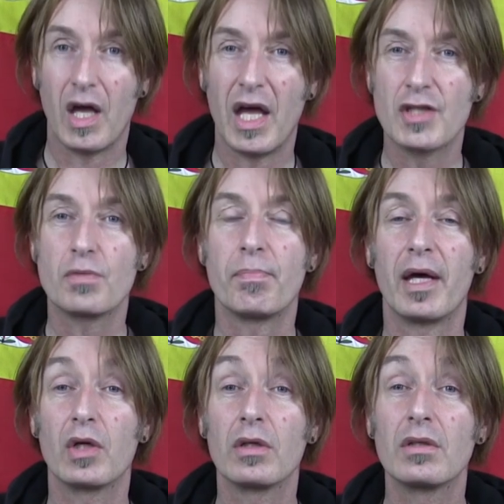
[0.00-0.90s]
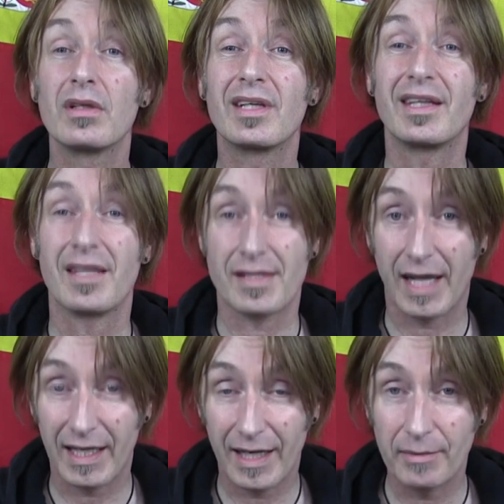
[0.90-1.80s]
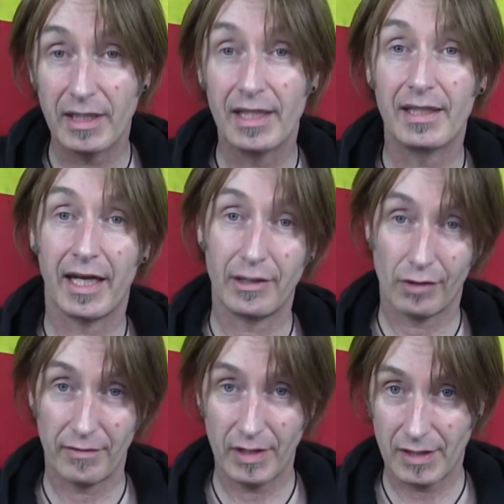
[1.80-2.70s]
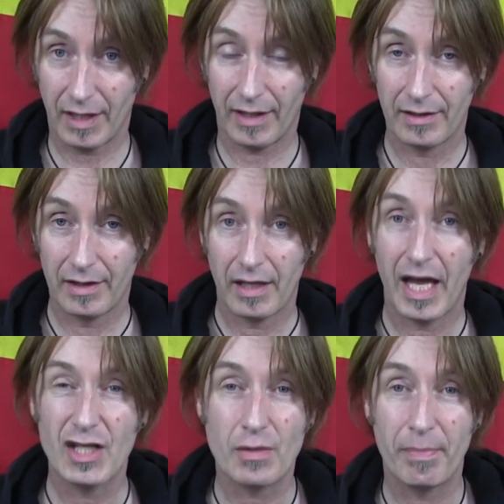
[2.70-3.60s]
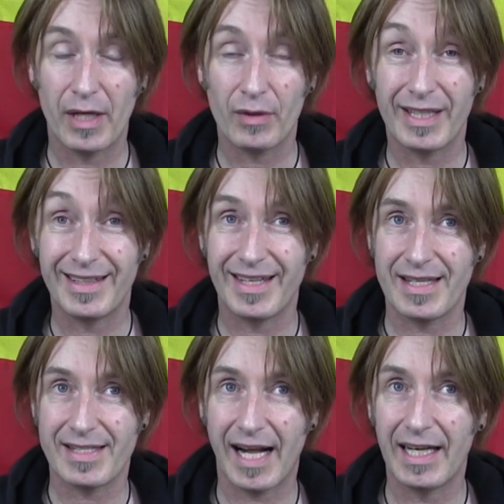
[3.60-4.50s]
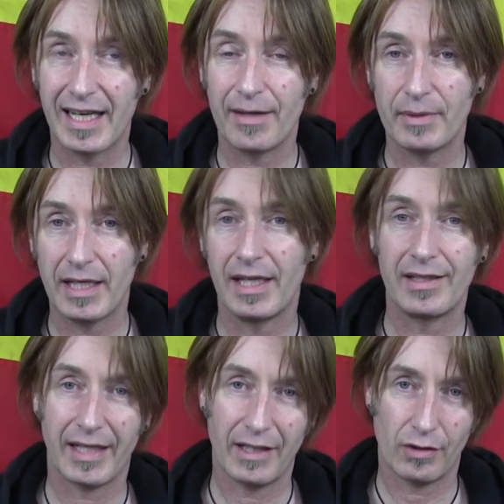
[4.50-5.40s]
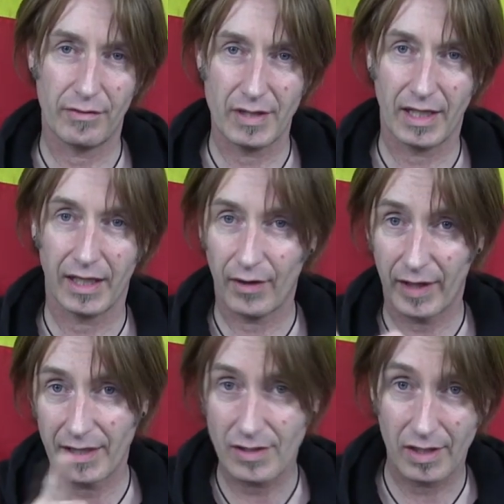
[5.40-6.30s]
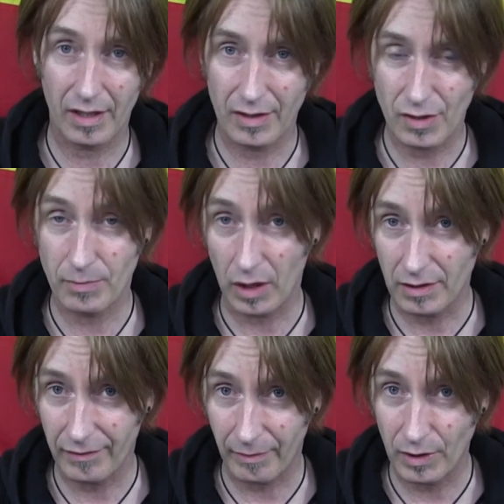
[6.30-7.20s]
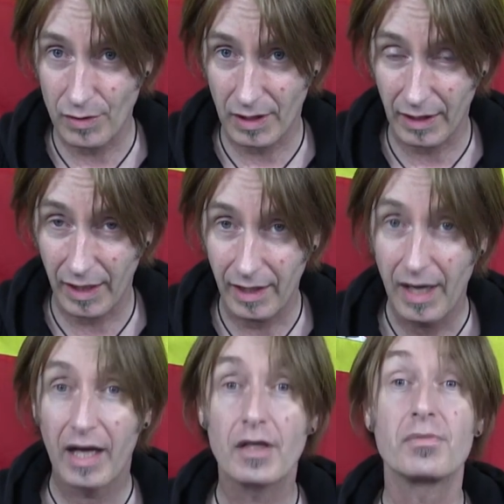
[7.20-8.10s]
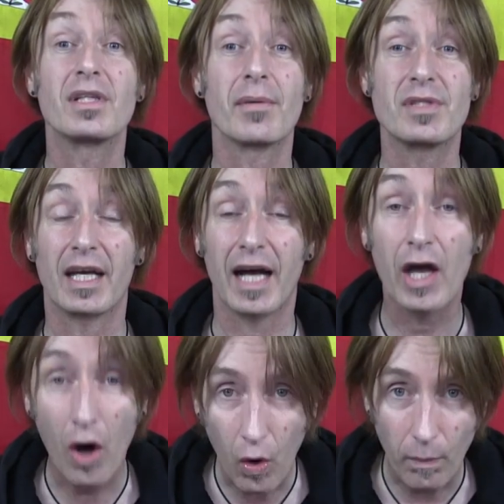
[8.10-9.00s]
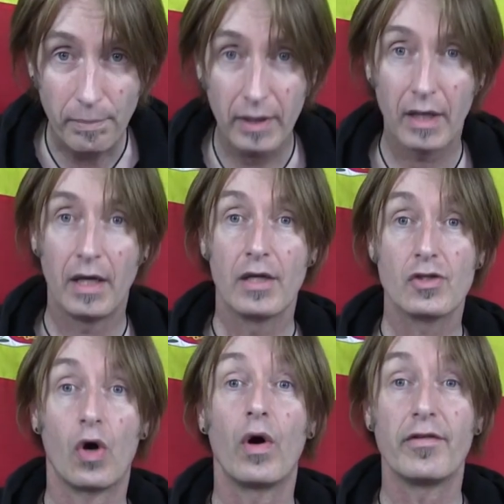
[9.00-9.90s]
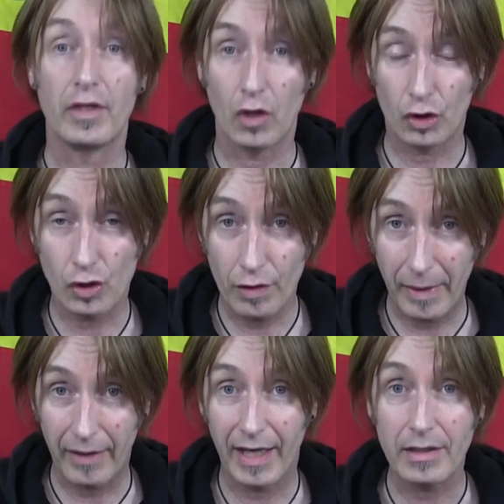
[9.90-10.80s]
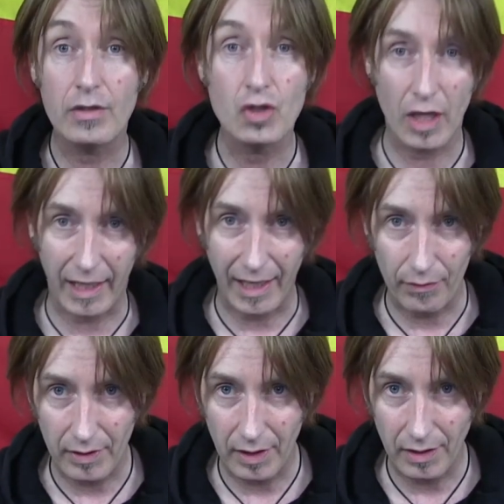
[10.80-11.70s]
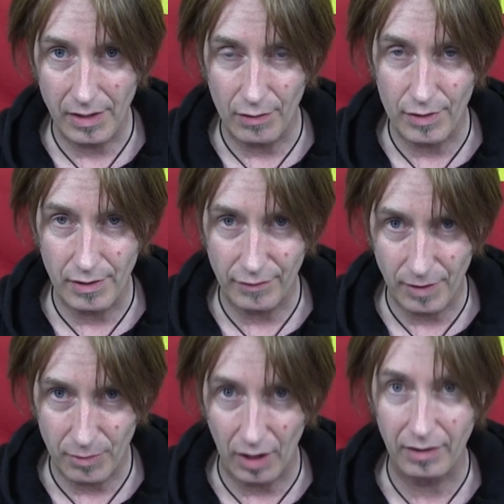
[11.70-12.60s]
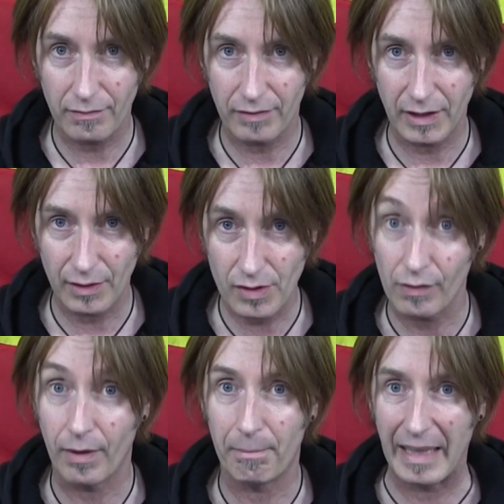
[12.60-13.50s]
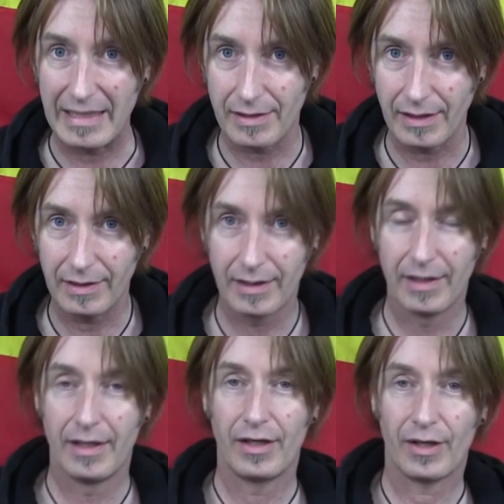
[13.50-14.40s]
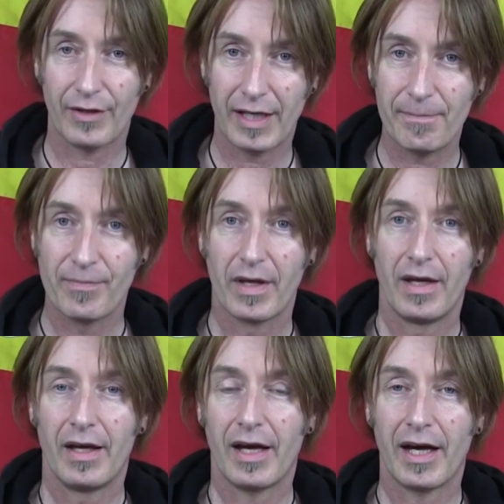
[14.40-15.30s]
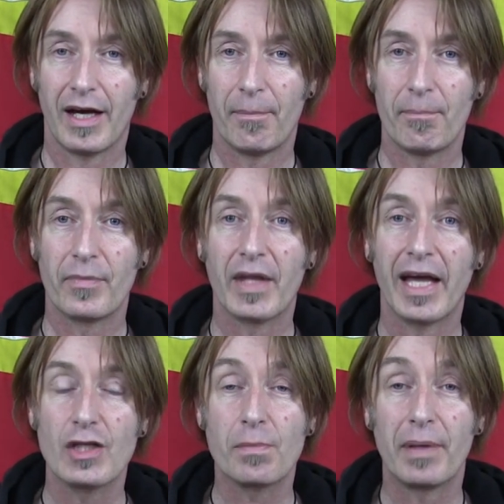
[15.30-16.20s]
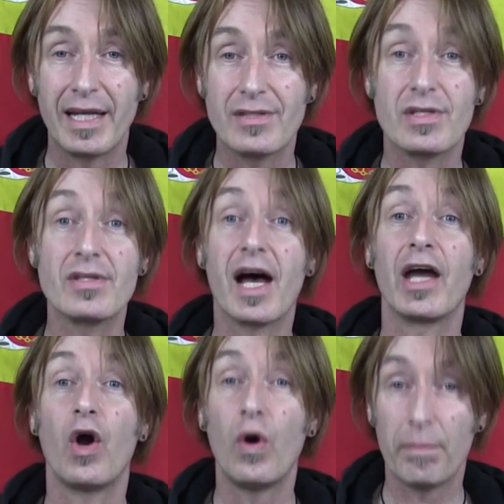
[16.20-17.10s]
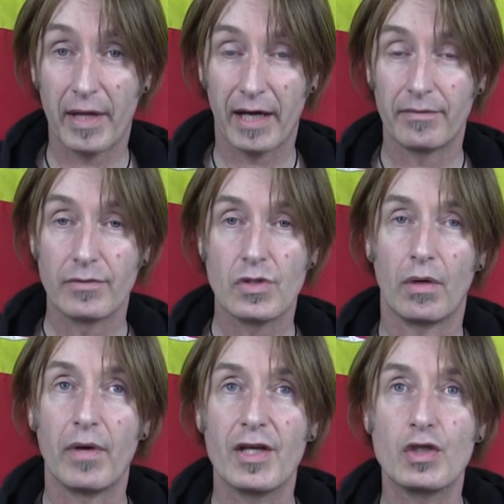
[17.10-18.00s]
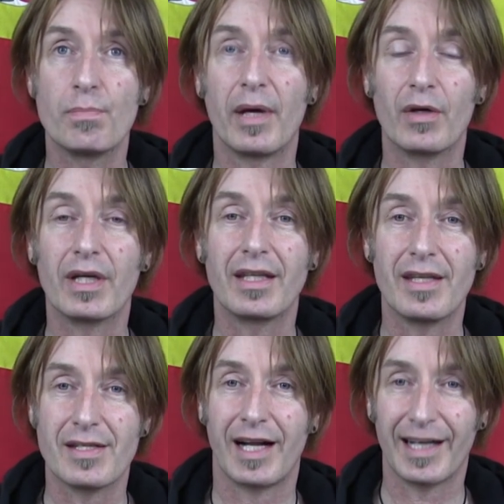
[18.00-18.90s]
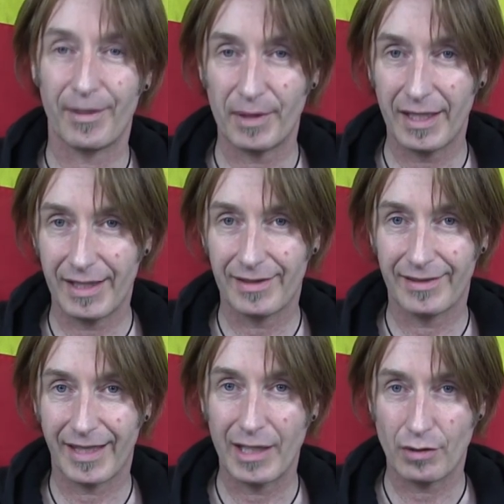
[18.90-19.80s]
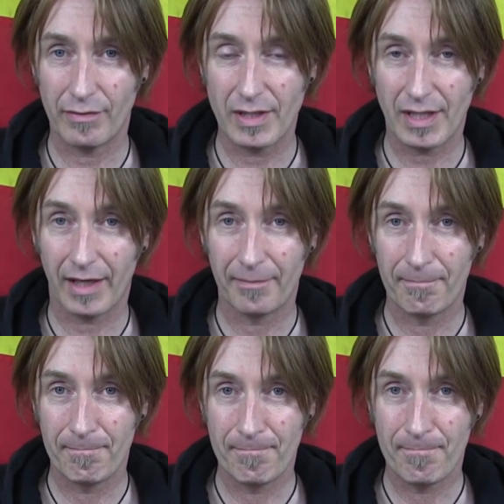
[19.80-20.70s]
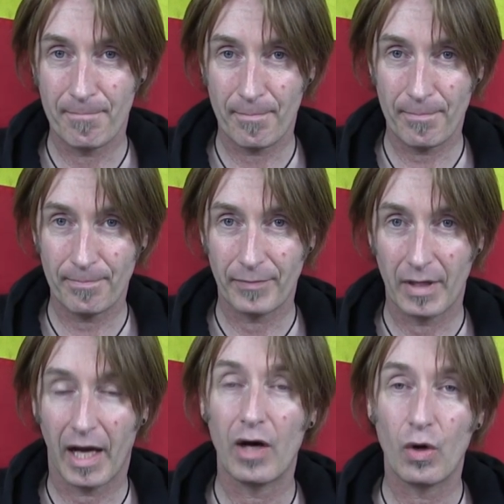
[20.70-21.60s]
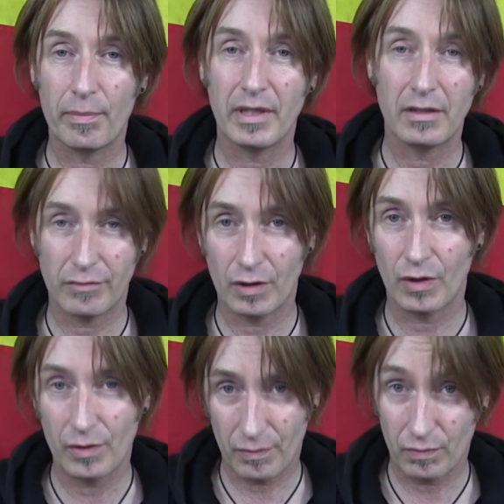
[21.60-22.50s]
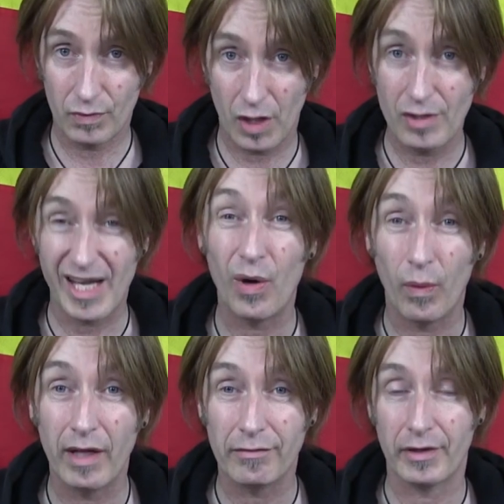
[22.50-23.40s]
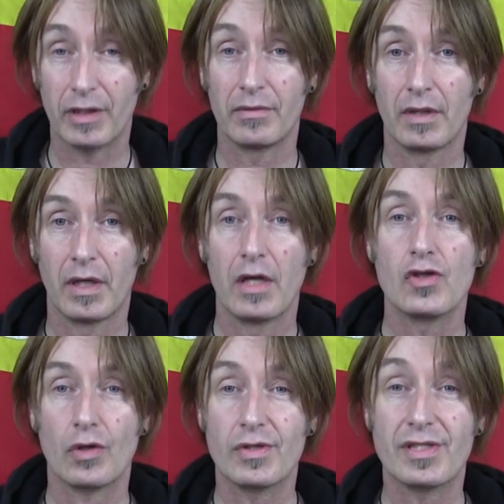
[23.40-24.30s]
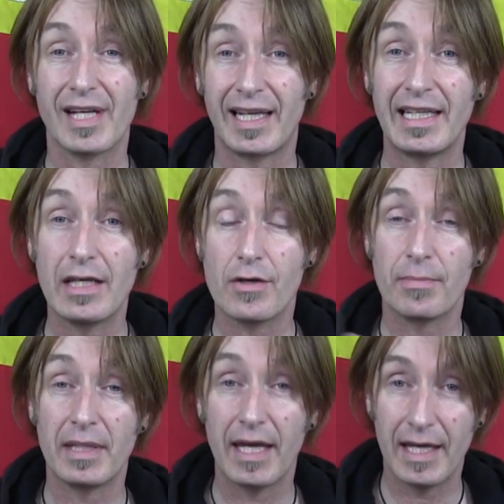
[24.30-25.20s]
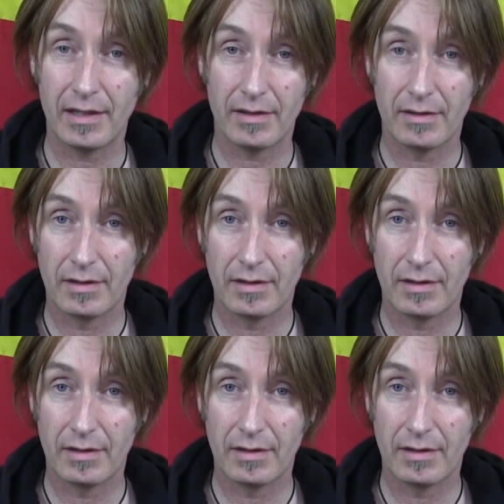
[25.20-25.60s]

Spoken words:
Espero que te salga bien la entrevista. Espero que te salga bien la entrevista. Now that's the subjunctive I'm using there because I'm saying I hope. So if you're not sure about that, check out the series of subjunctive videos. There are plenty, all right? That explains this, I hope that. So espero que te salga bien la entrevista. Mm-hmm. I hope the interview turns out well for you. So salir bien.